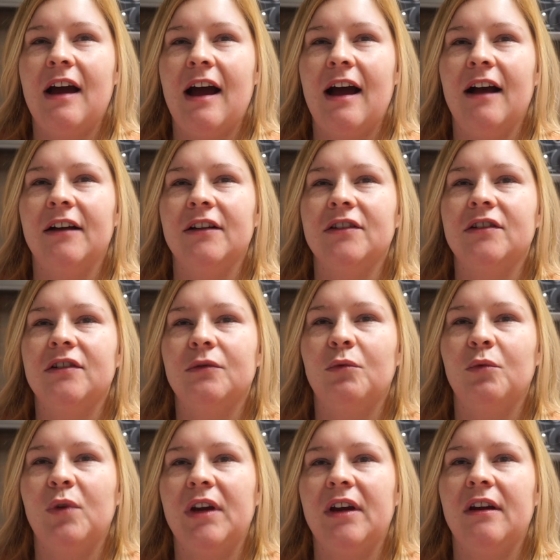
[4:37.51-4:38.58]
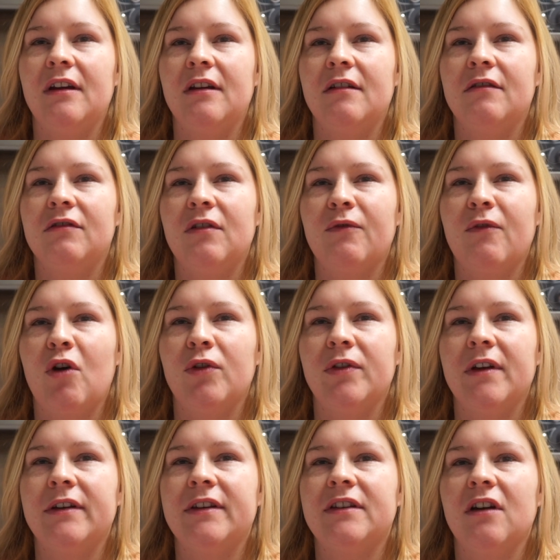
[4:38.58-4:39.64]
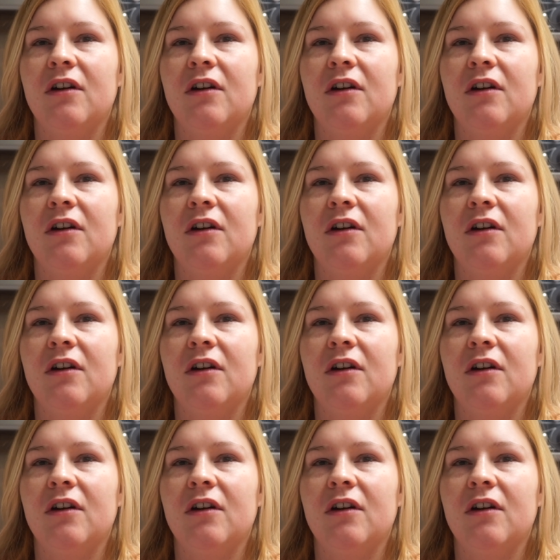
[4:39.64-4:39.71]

and we on this